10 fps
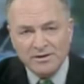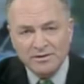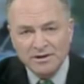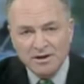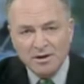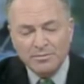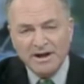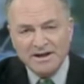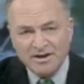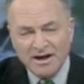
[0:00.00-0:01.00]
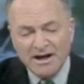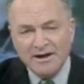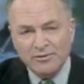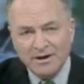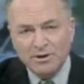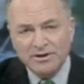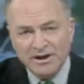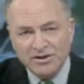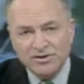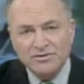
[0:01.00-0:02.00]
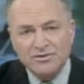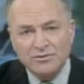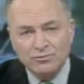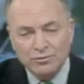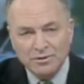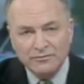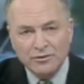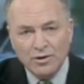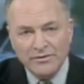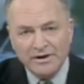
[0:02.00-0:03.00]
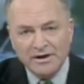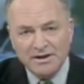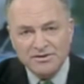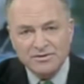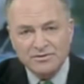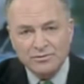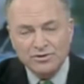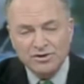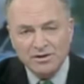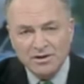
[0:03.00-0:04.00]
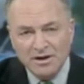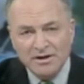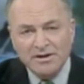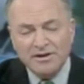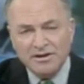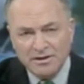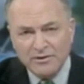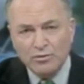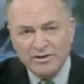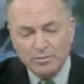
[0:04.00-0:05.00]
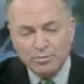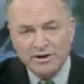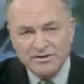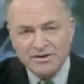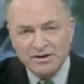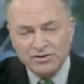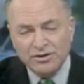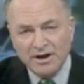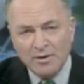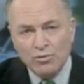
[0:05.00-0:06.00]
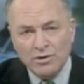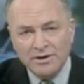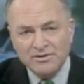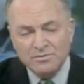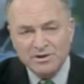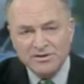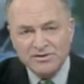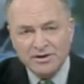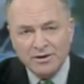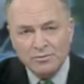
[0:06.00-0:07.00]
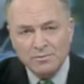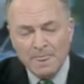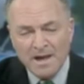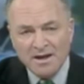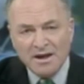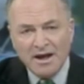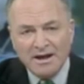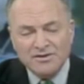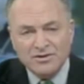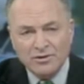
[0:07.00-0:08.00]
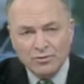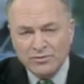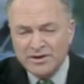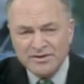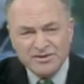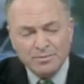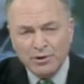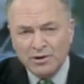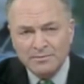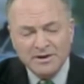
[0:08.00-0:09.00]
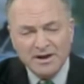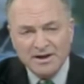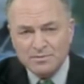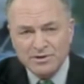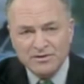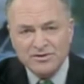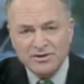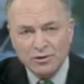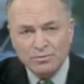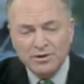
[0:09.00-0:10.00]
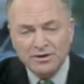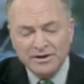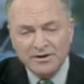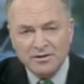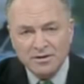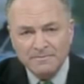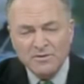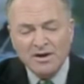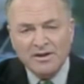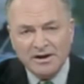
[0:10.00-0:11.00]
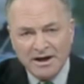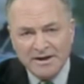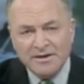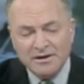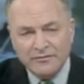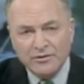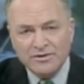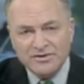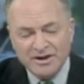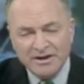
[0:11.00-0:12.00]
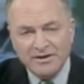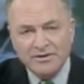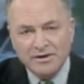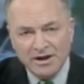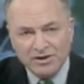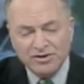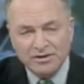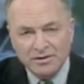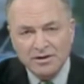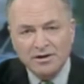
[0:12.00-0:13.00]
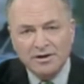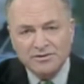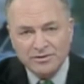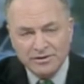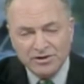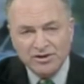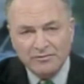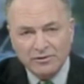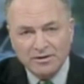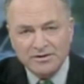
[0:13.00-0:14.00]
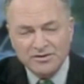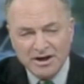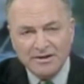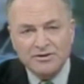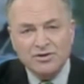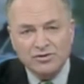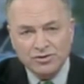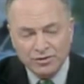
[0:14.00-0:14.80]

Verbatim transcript: lawyer, but has a higher obligation to the rule of law and the Constitution, even when the president should not want it to be so. And so this department has been so political that I think for the sake of the nation, Attorney General Gonzales